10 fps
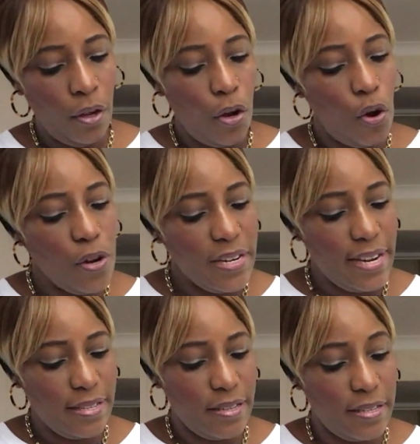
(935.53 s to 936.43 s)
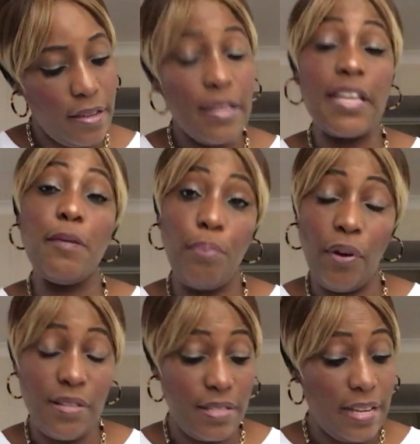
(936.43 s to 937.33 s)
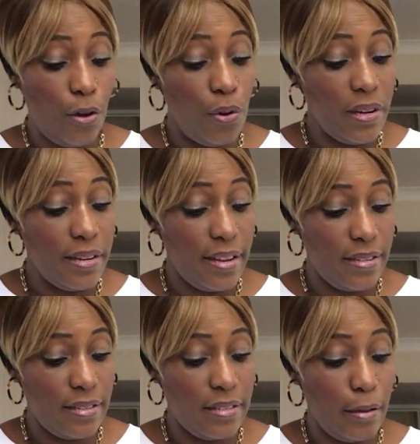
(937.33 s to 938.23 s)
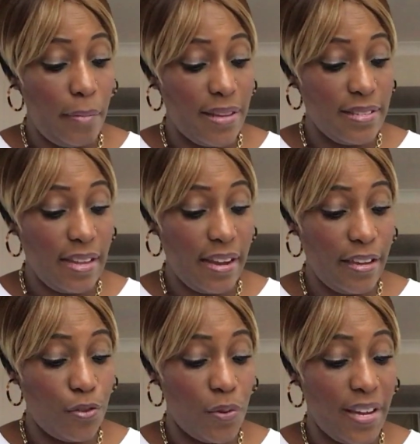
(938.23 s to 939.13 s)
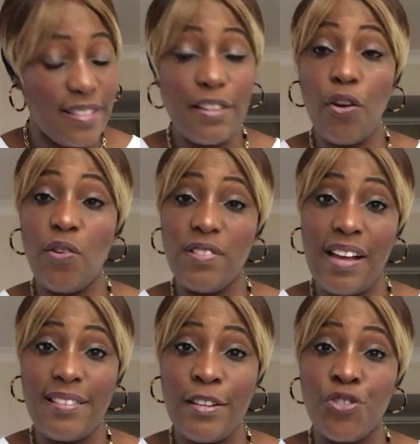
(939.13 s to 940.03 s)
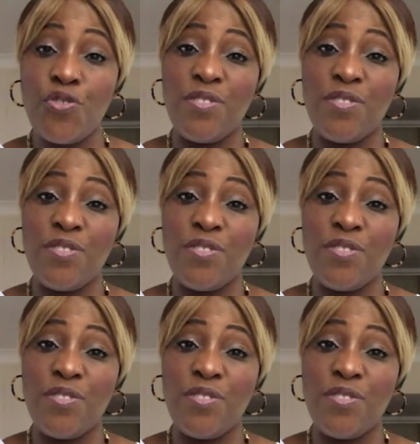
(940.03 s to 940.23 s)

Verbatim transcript: holiness is the key point is that holiness is the master key to getting God's attention.